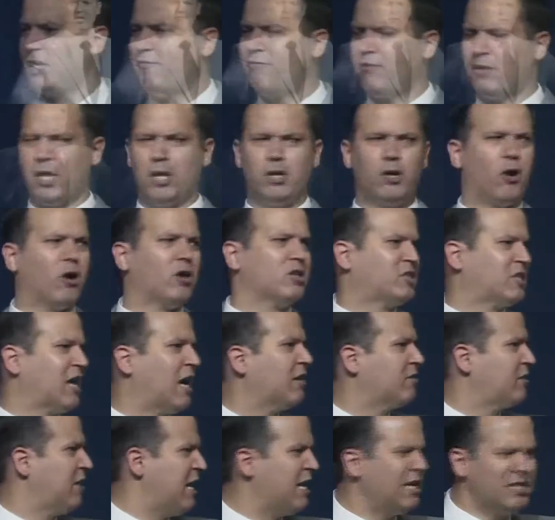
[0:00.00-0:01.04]
from the north,
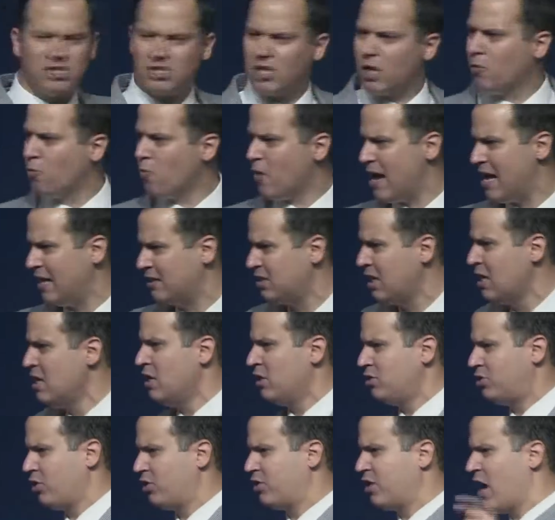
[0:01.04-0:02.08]
south, east, and
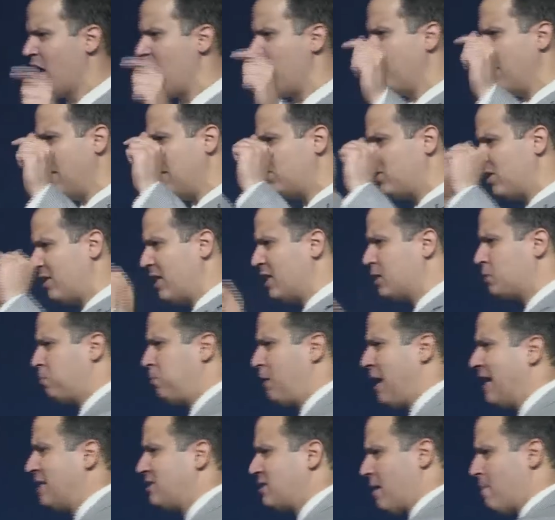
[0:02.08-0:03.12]
west to come into this
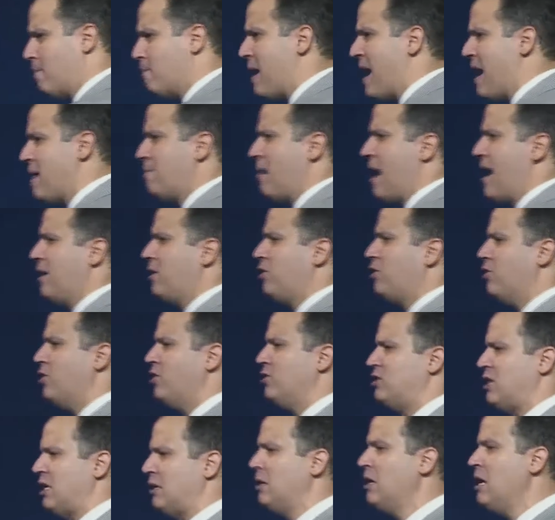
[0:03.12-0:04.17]
place and buy my
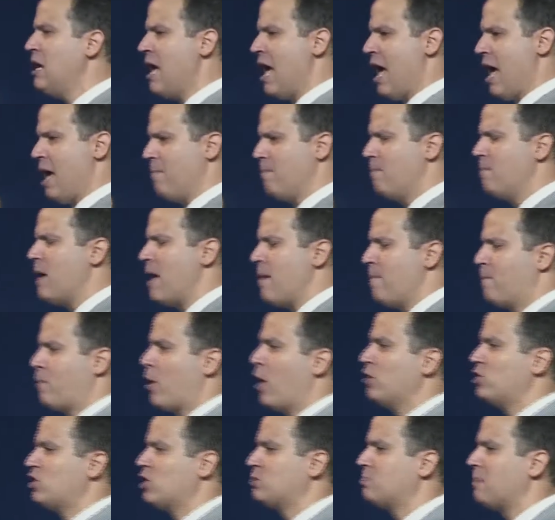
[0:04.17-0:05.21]
goods and, and, and
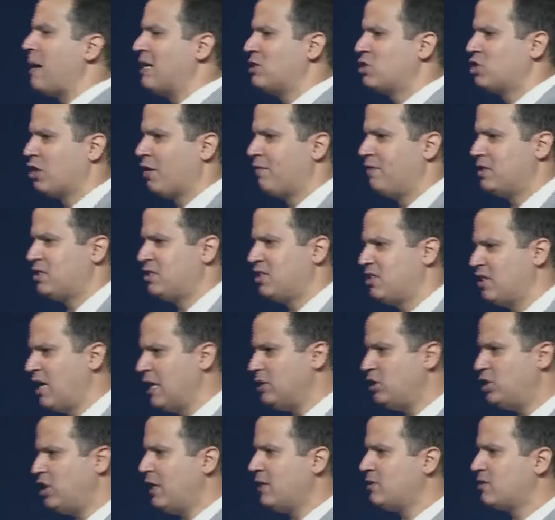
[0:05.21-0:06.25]
purchase my services in
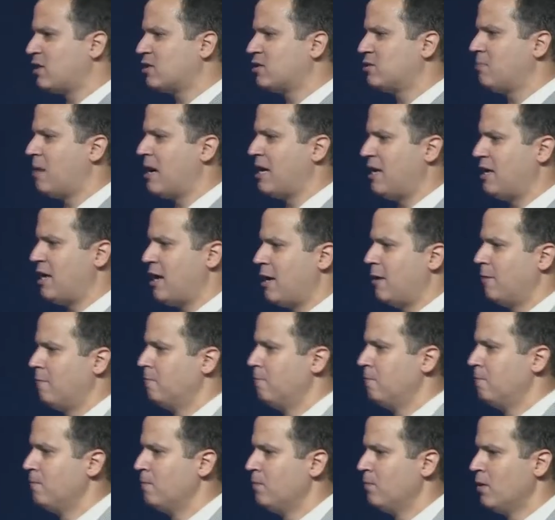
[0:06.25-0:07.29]
Jesus' mighty name.
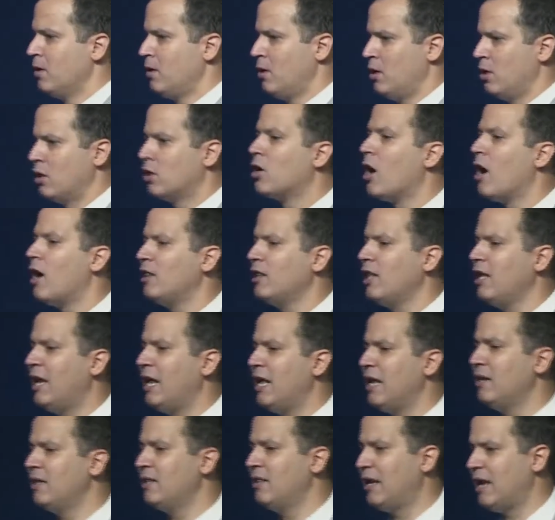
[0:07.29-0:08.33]
Call it
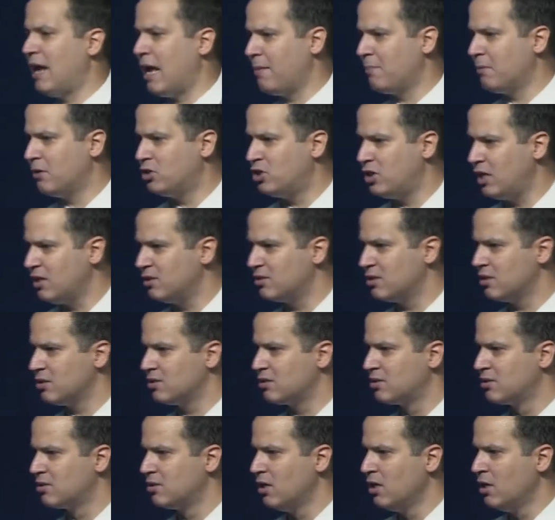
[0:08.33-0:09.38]
in in the name of
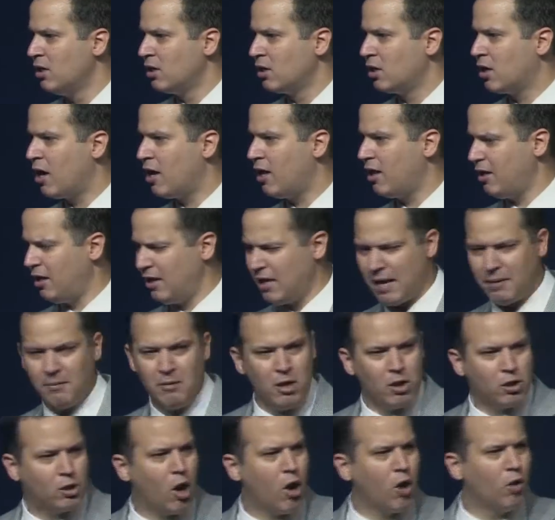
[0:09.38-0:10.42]
Jesus. Call it in.
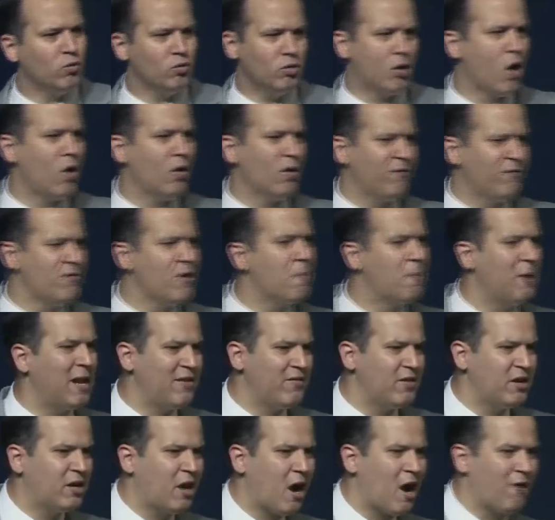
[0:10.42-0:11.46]
Go, go. If you're
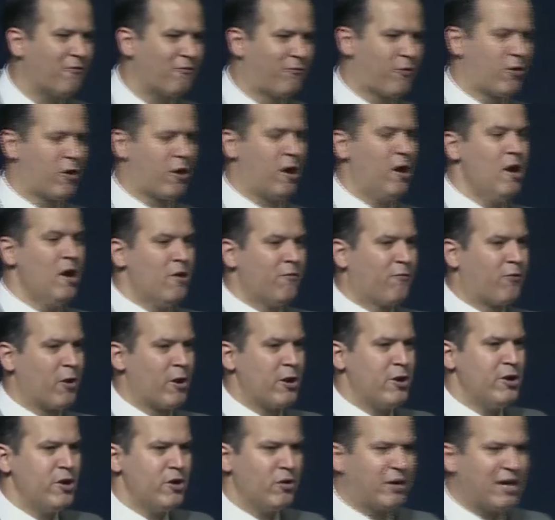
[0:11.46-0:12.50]
believing God for, for a
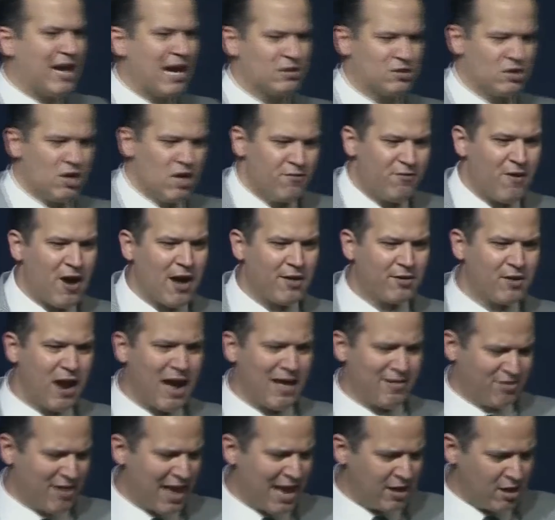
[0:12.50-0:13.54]
new couch, Father, I
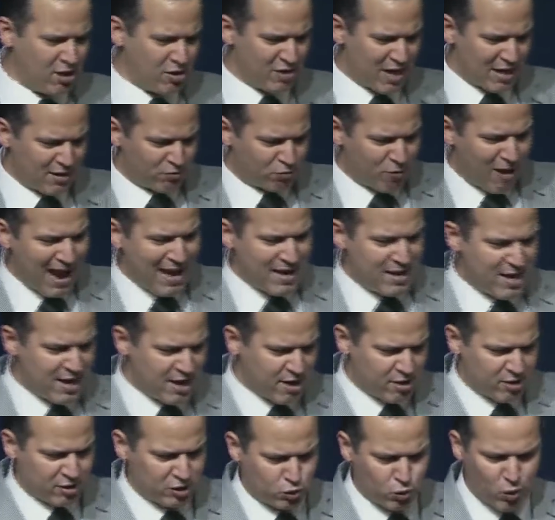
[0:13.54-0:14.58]
thank you that right
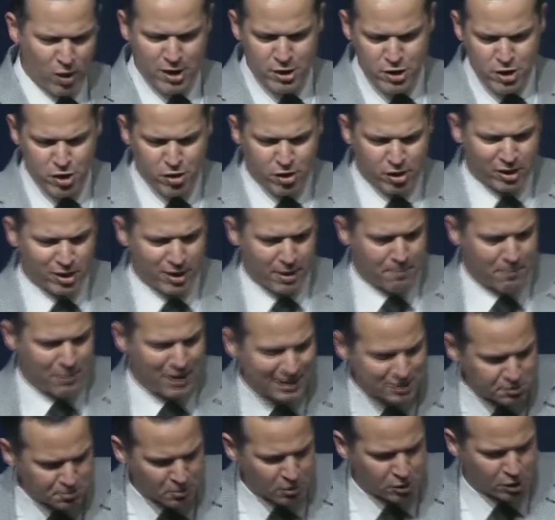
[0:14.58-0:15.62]
here is where you are going to
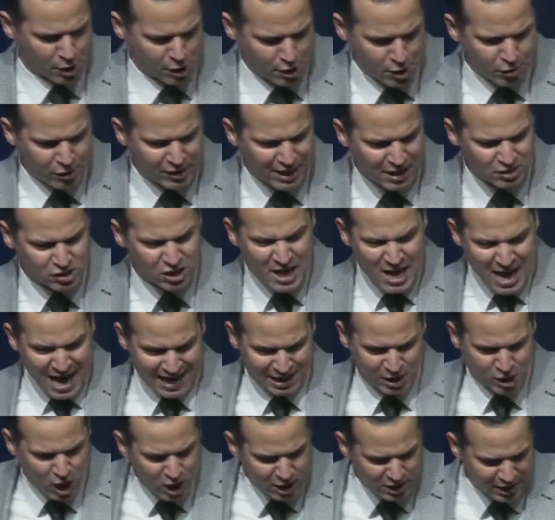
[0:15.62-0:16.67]
bless me with a new couch. I
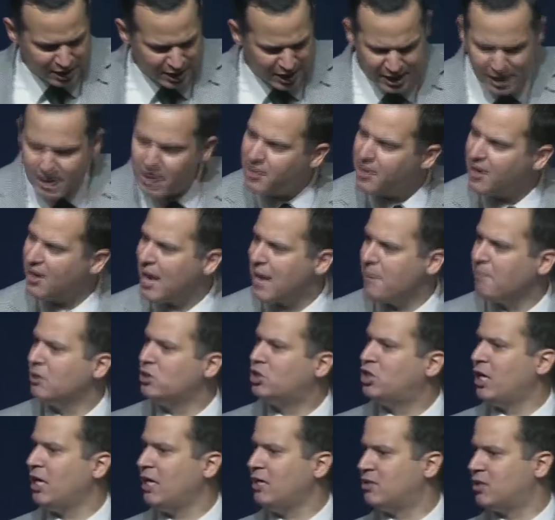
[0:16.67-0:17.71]
call it in in the name of
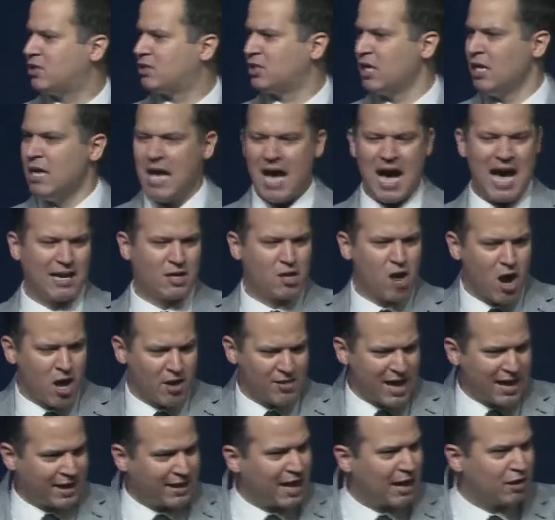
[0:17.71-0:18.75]
Jesus. I call
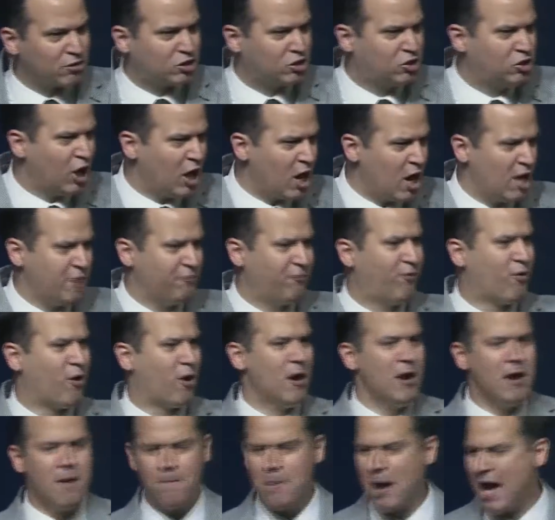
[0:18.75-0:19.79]
that couch done for,
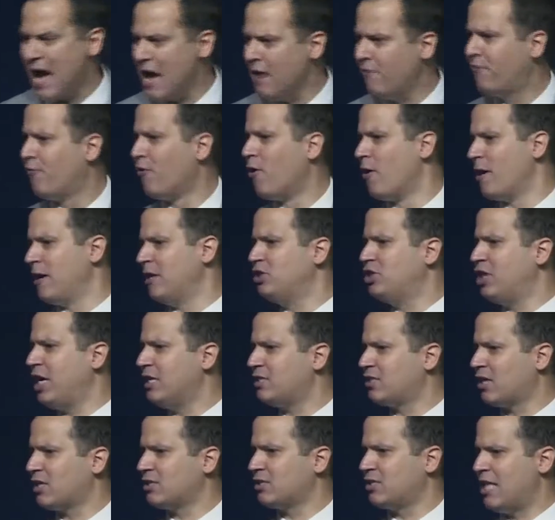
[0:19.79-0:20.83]
paid for in
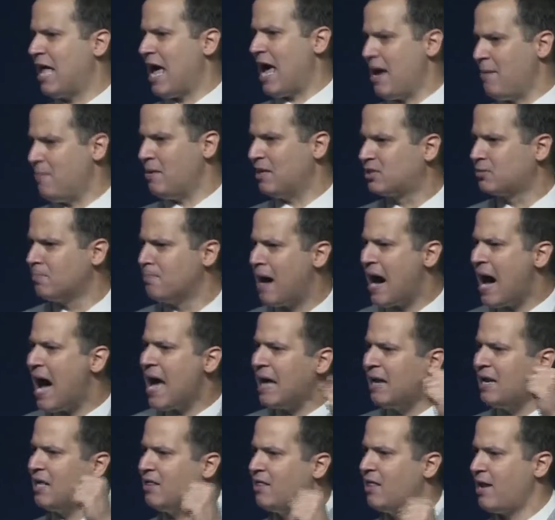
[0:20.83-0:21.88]
Jesus' name. It's
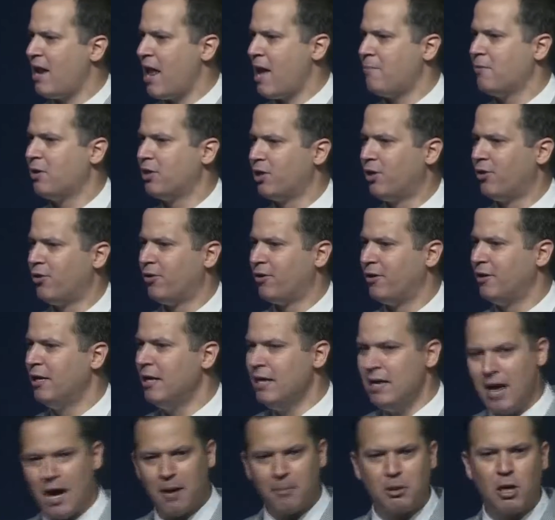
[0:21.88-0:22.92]
mine in the name of the Lord.
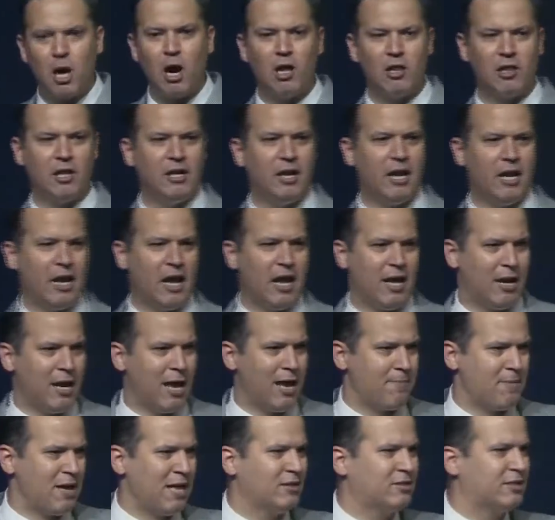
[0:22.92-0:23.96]
I'm calling it in.
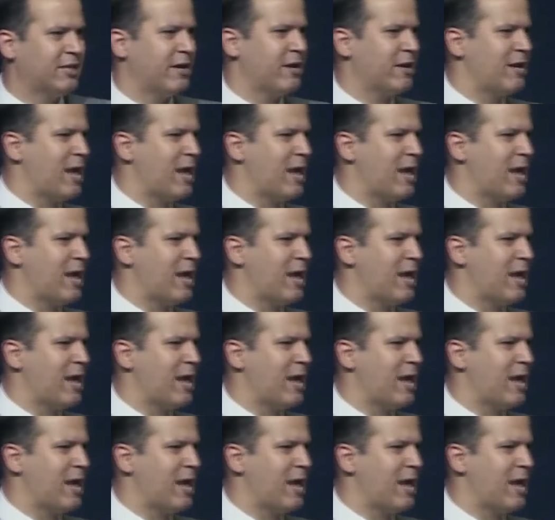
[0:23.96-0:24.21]
Amen. Tell your